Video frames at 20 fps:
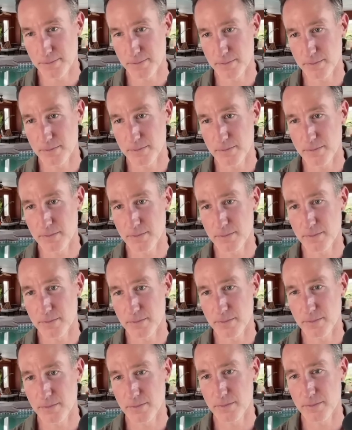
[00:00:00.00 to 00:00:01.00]

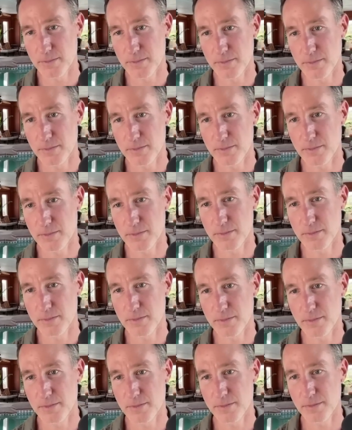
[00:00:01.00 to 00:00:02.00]

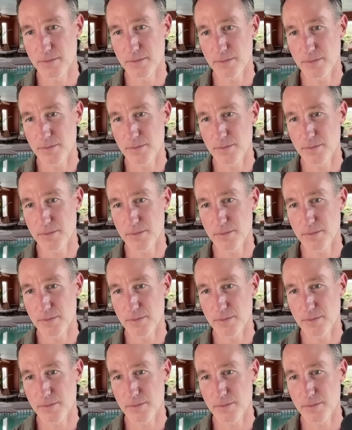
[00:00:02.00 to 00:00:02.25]
Nobody speaks.